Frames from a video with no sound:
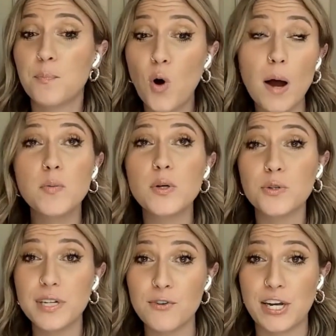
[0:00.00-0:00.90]
probably
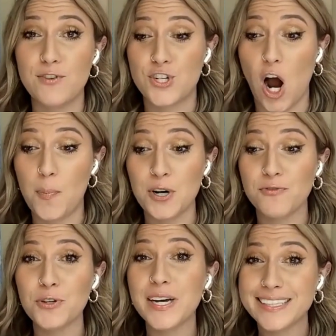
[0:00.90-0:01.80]
will never give a job
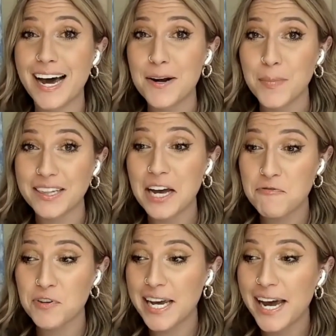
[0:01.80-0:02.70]
interview like that in my
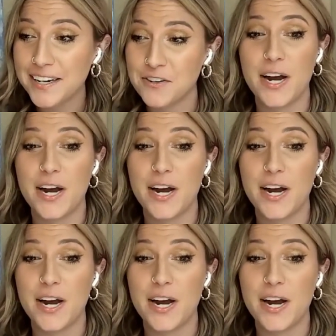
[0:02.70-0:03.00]
life again.